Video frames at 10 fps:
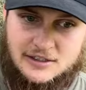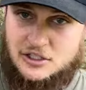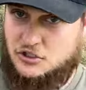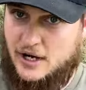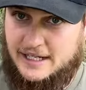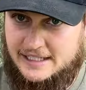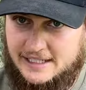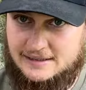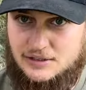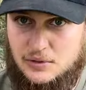to try to
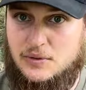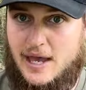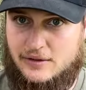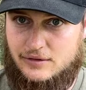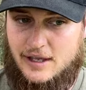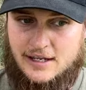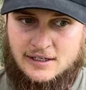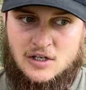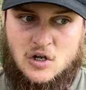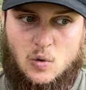get to that thing
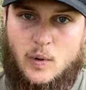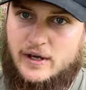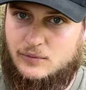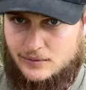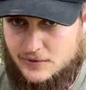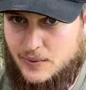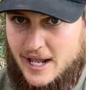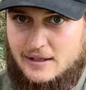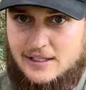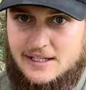when the
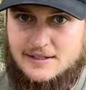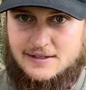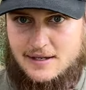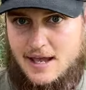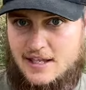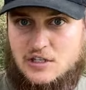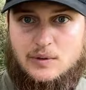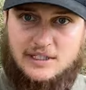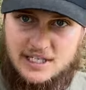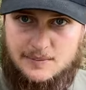reality is you
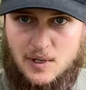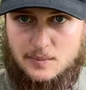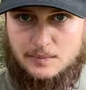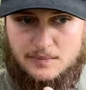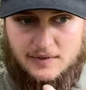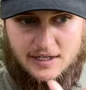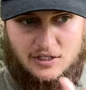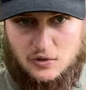want to keep them and